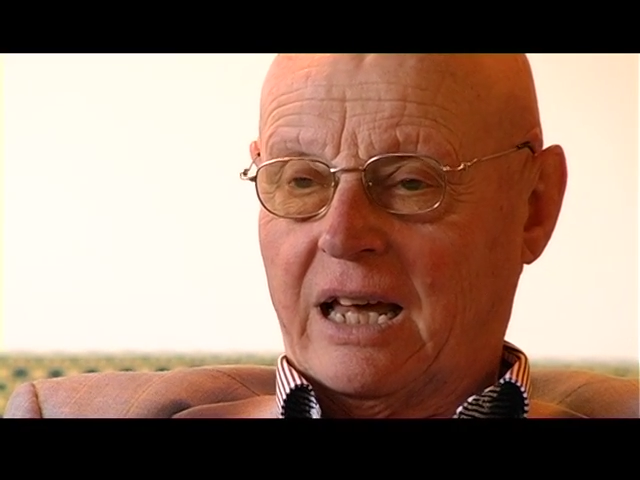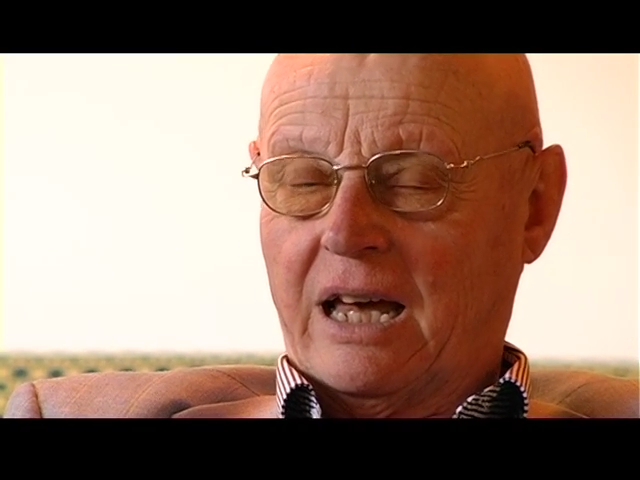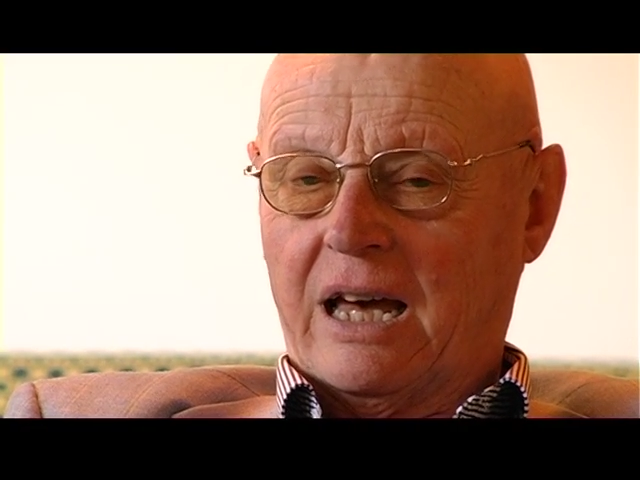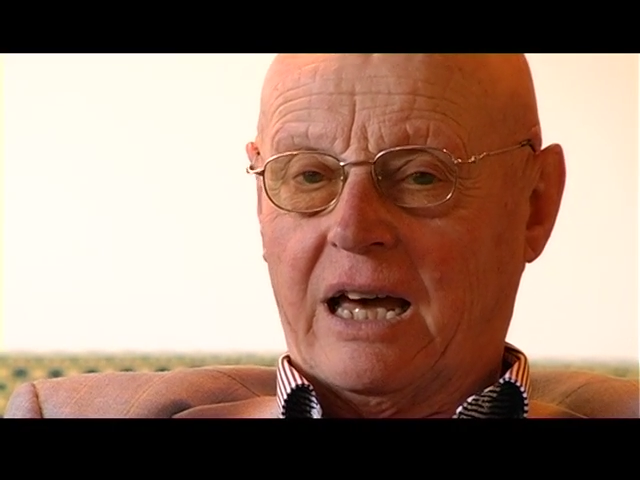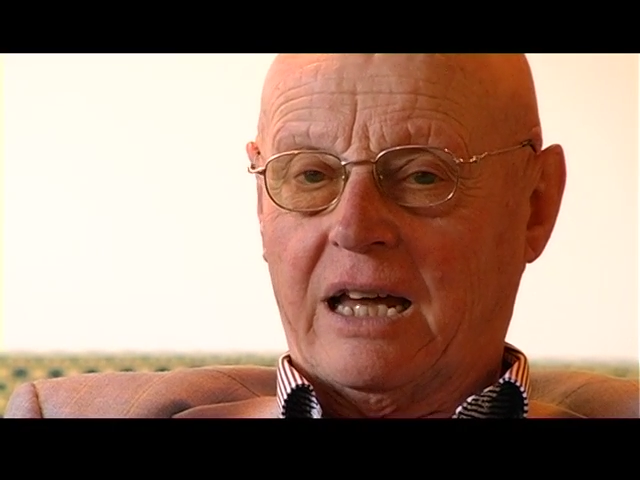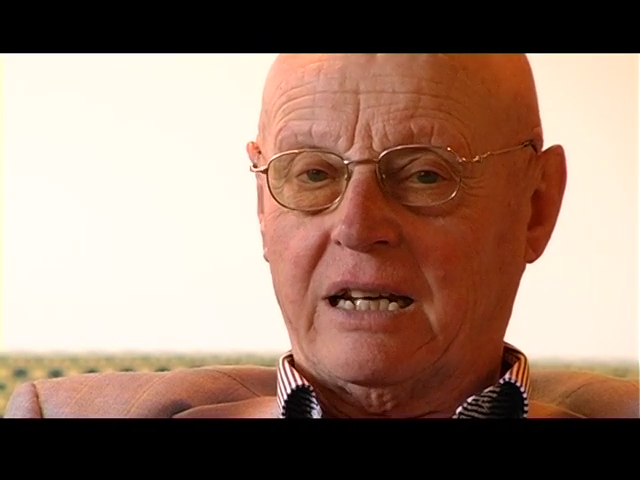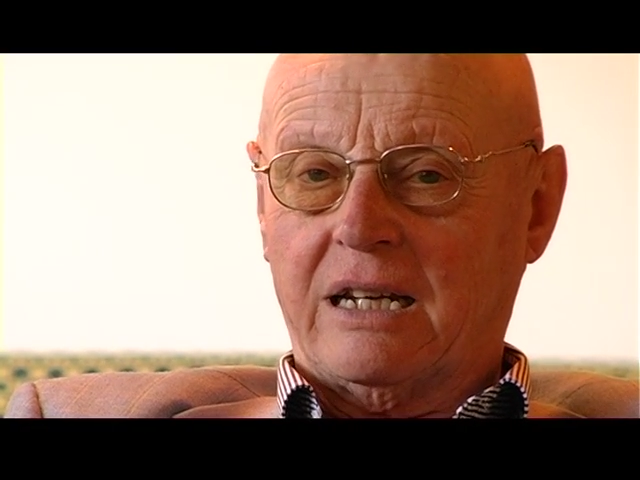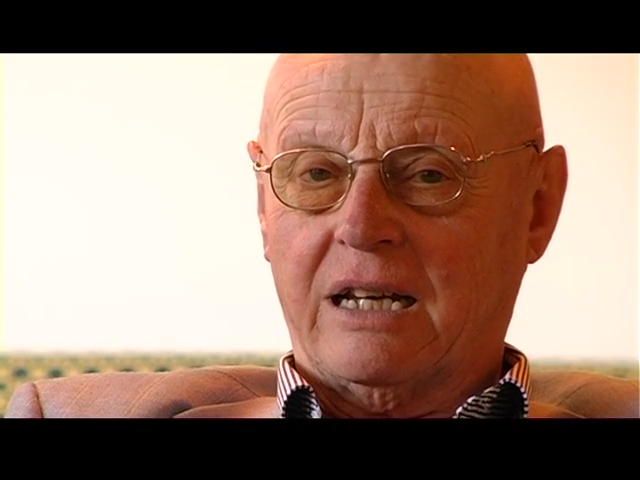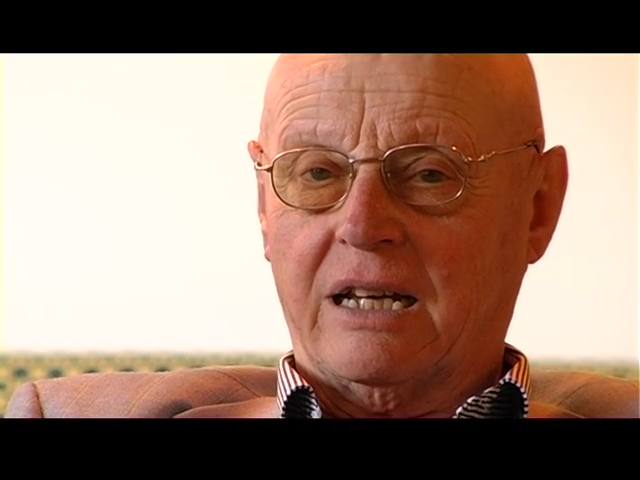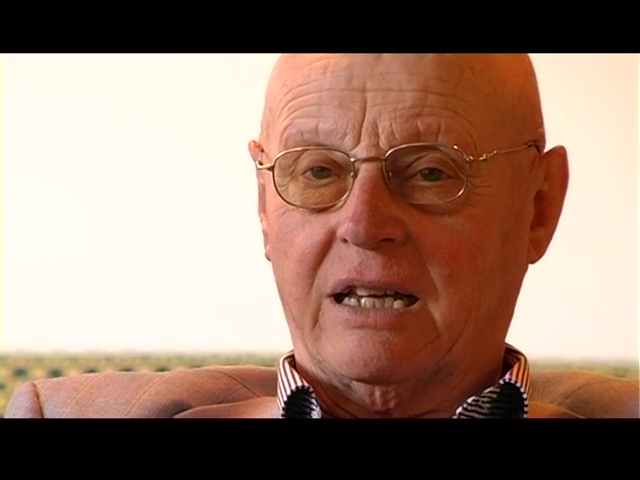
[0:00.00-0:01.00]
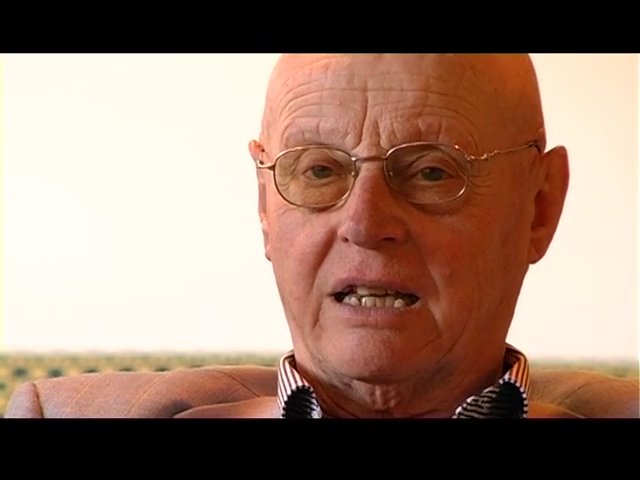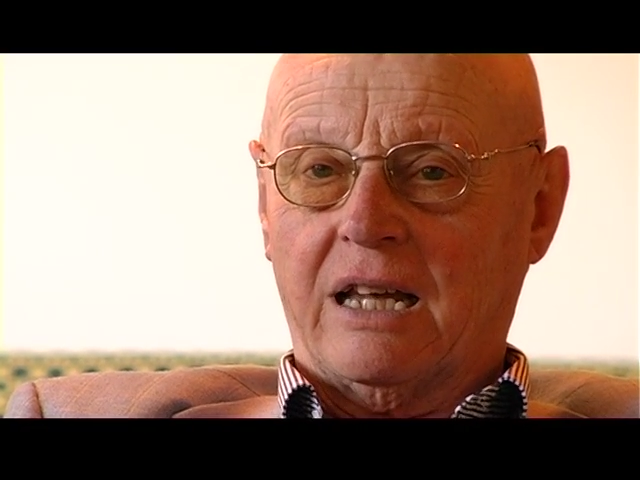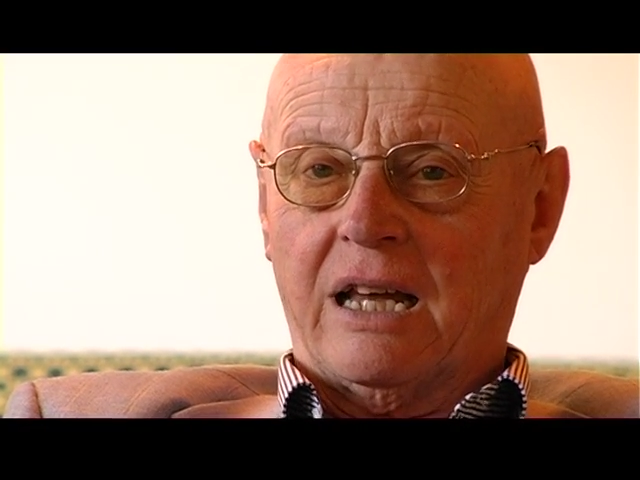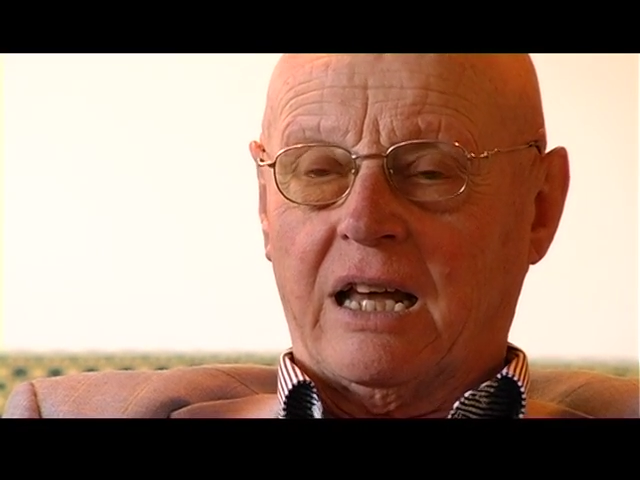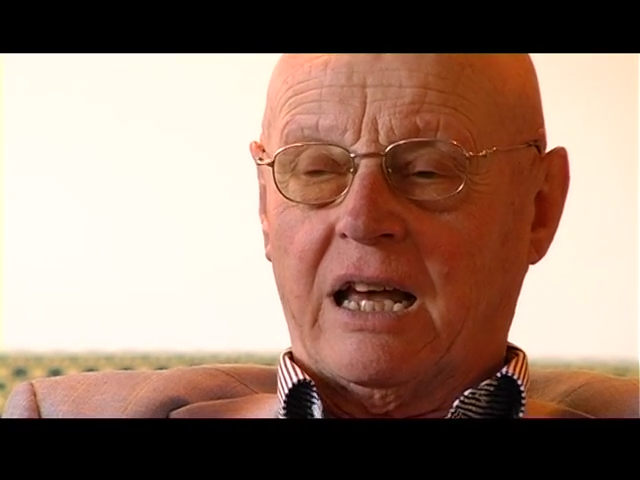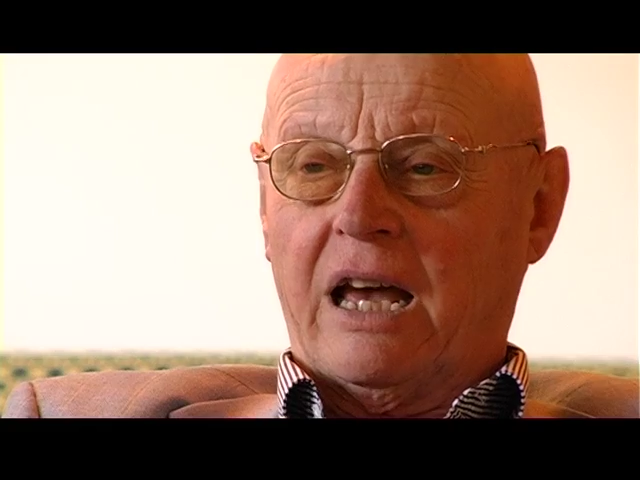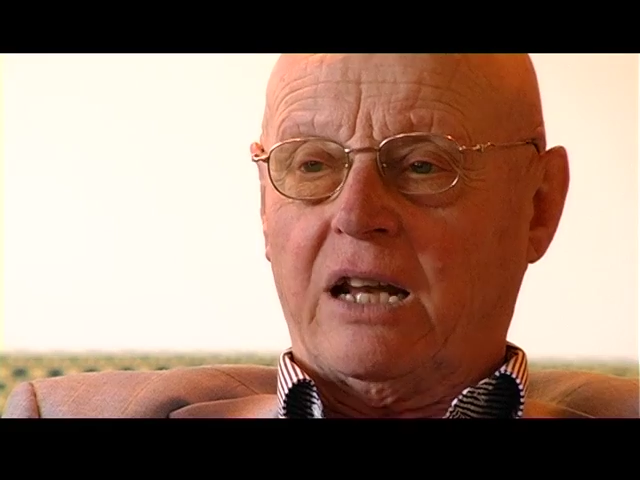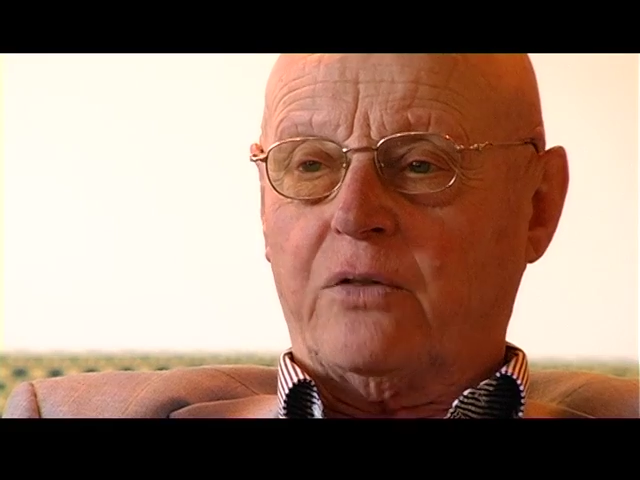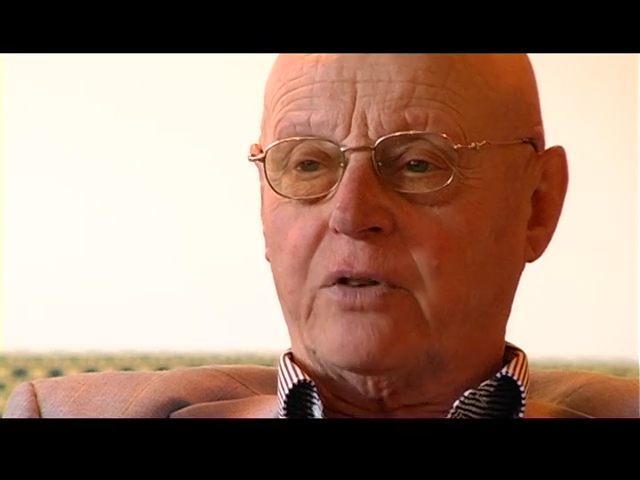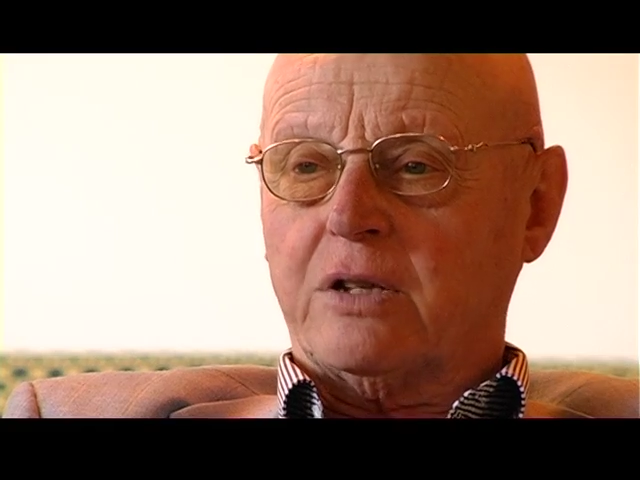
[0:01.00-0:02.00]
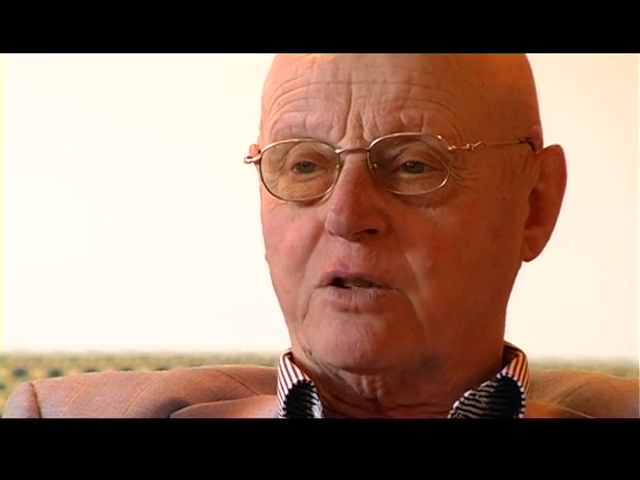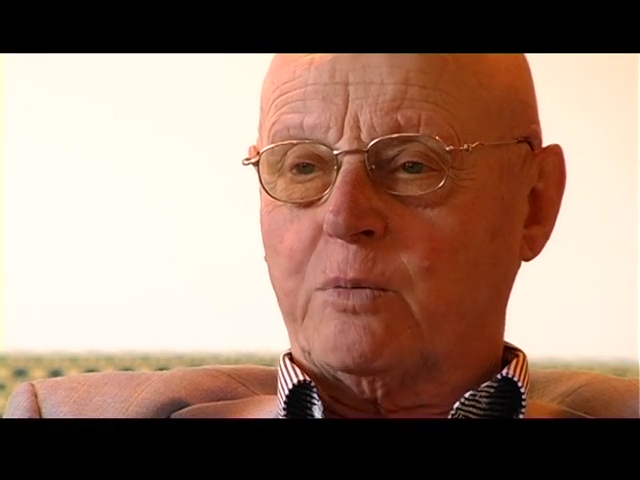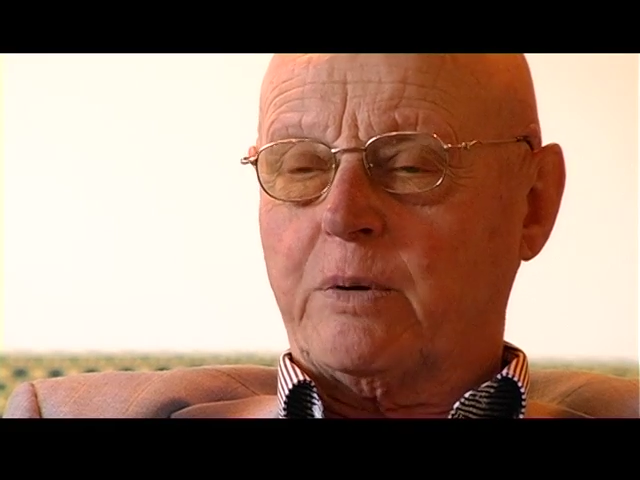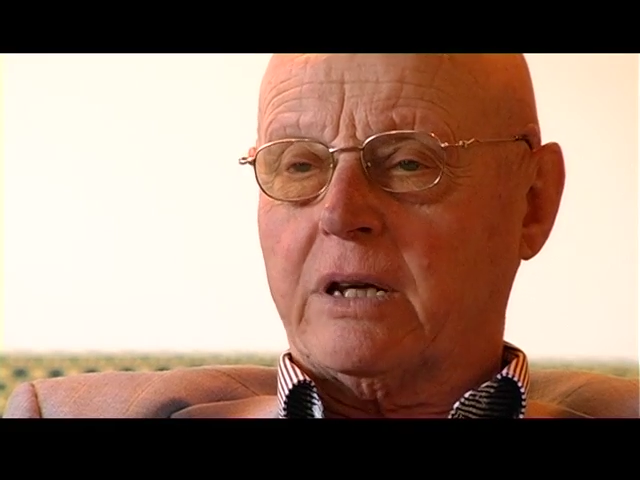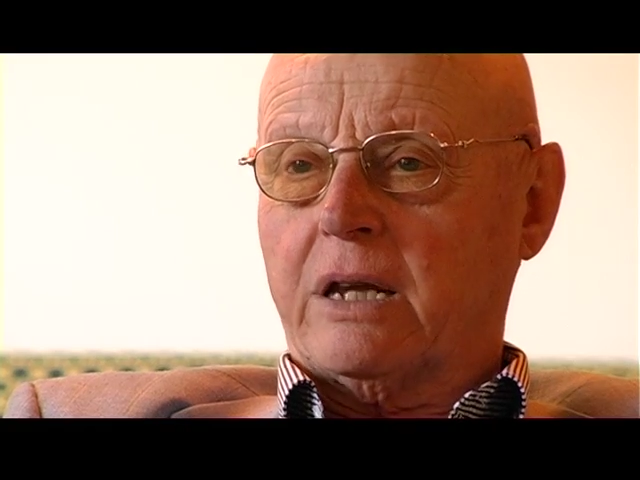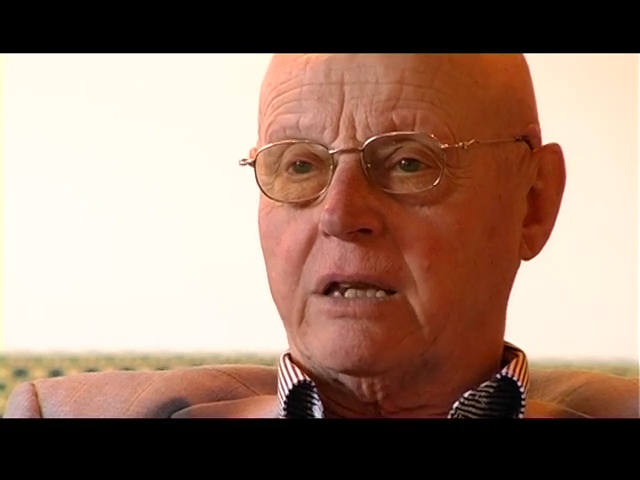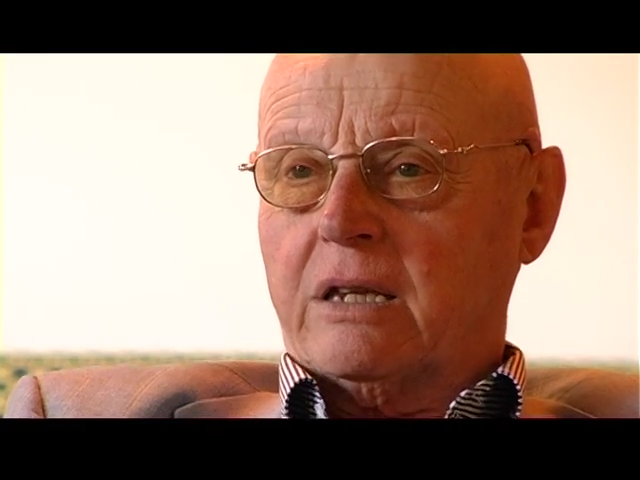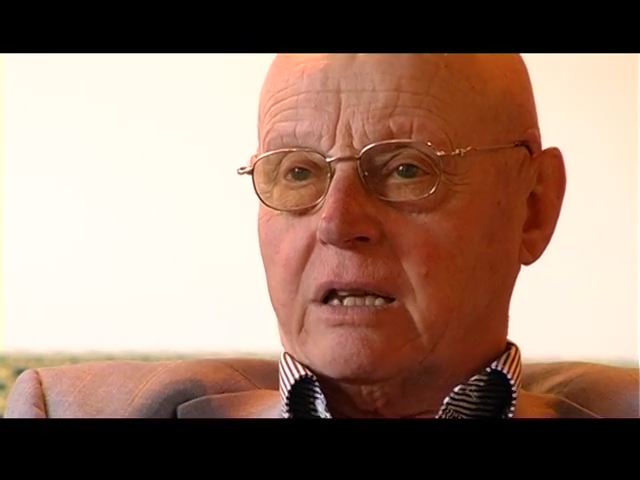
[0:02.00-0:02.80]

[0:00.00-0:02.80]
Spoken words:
And I felt stupid, and